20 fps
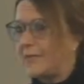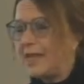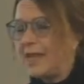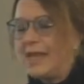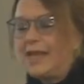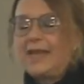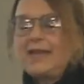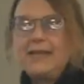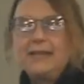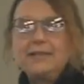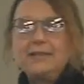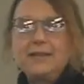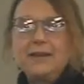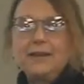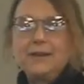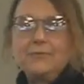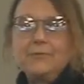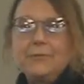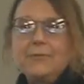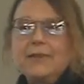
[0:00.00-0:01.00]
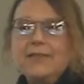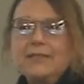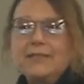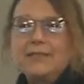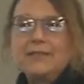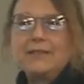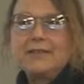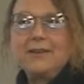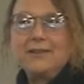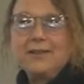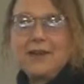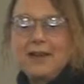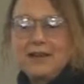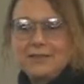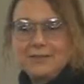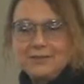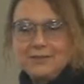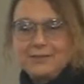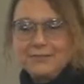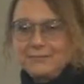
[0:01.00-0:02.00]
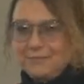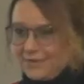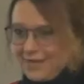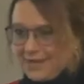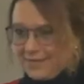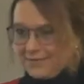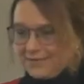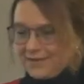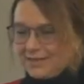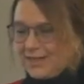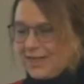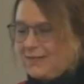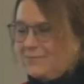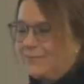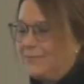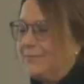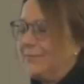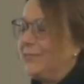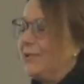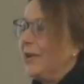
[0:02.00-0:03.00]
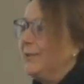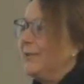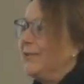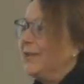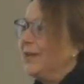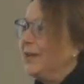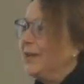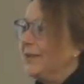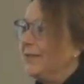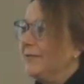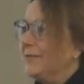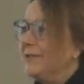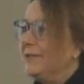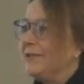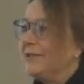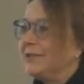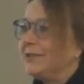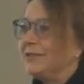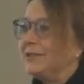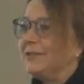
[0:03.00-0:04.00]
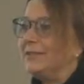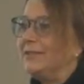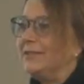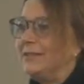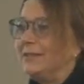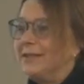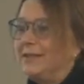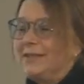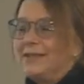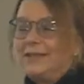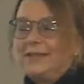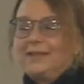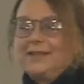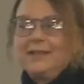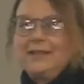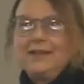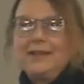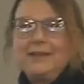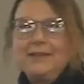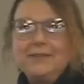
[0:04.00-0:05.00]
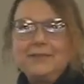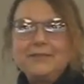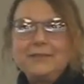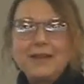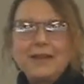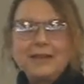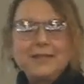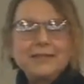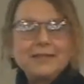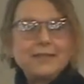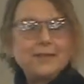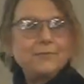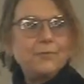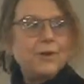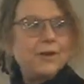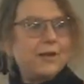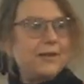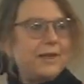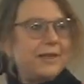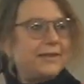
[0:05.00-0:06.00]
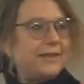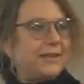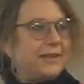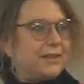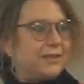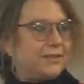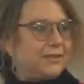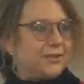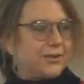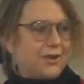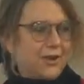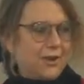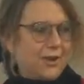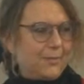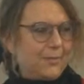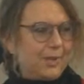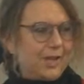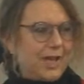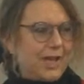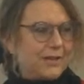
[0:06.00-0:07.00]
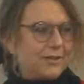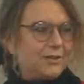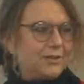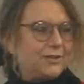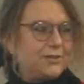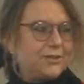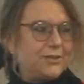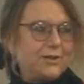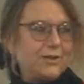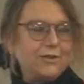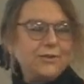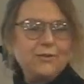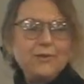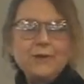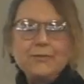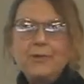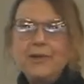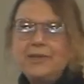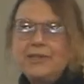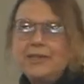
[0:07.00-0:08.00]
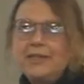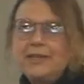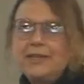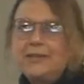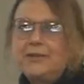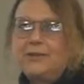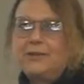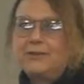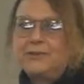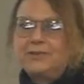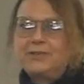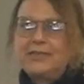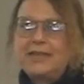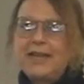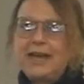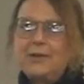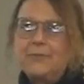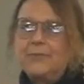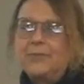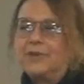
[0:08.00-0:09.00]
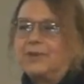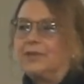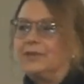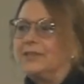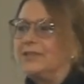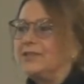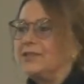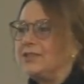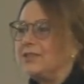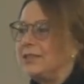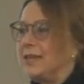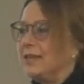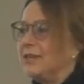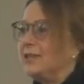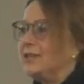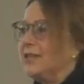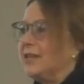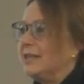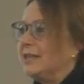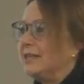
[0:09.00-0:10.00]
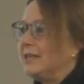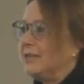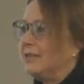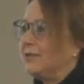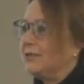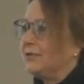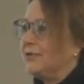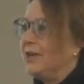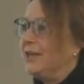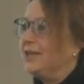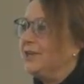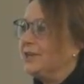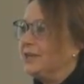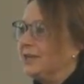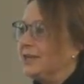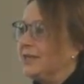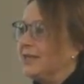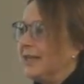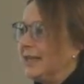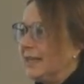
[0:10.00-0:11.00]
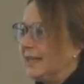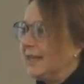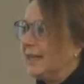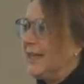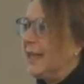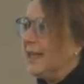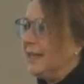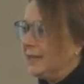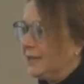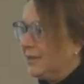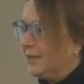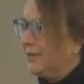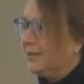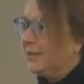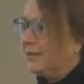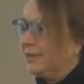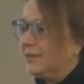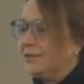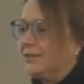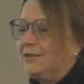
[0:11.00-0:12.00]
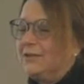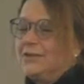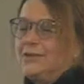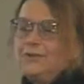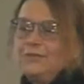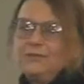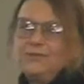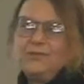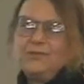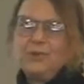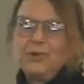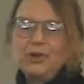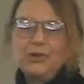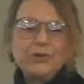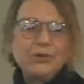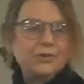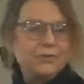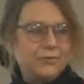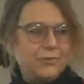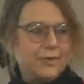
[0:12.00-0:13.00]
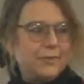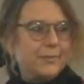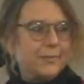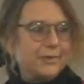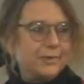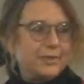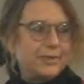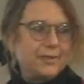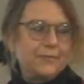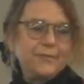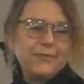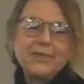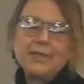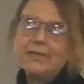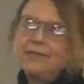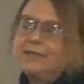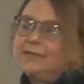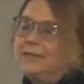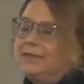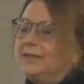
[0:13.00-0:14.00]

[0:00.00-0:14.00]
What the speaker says: And we went to see our doctor. We have the same primary care physician. And the doc said, well, I think it's your gallbladder, so I want you to get an ultrasound, but let's just get a chest x-ray just in case it's, you broke your rib or something.